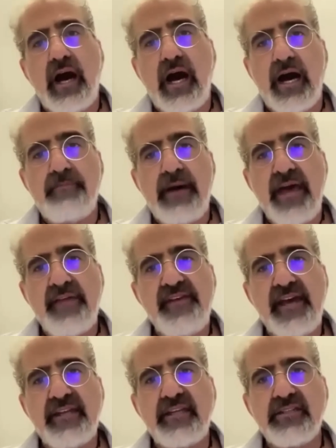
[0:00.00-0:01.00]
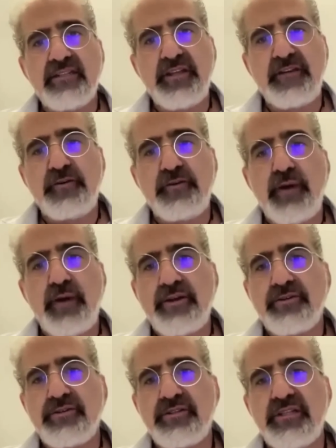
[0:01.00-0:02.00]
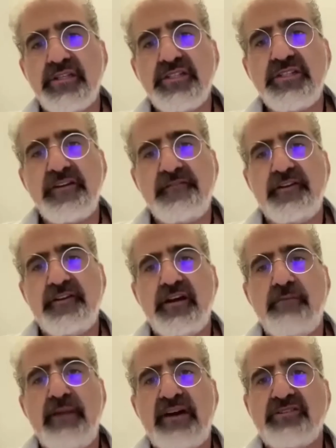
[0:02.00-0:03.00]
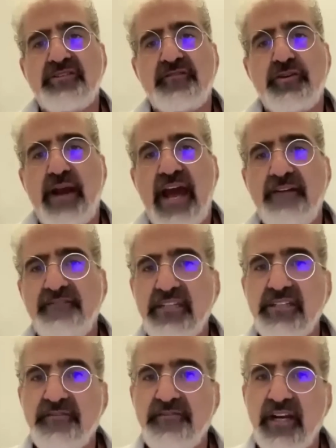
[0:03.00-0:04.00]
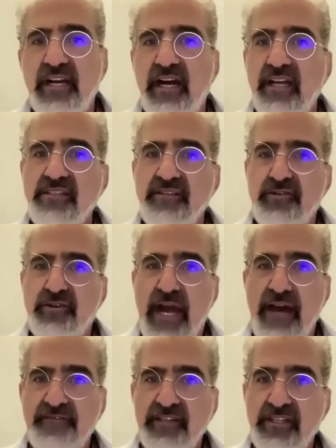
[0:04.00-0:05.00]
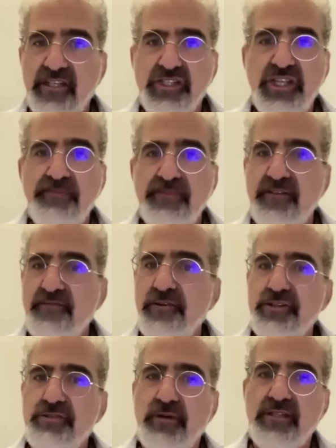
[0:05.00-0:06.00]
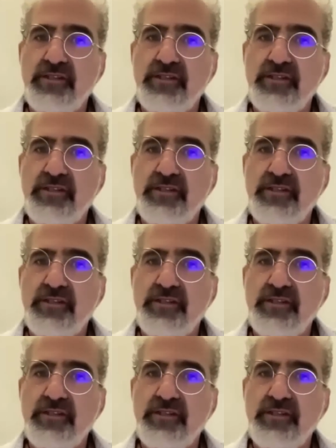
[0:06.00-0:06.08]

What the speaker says: And then different writers need different amounts of craft and different kinds of craft to shape their voice, right?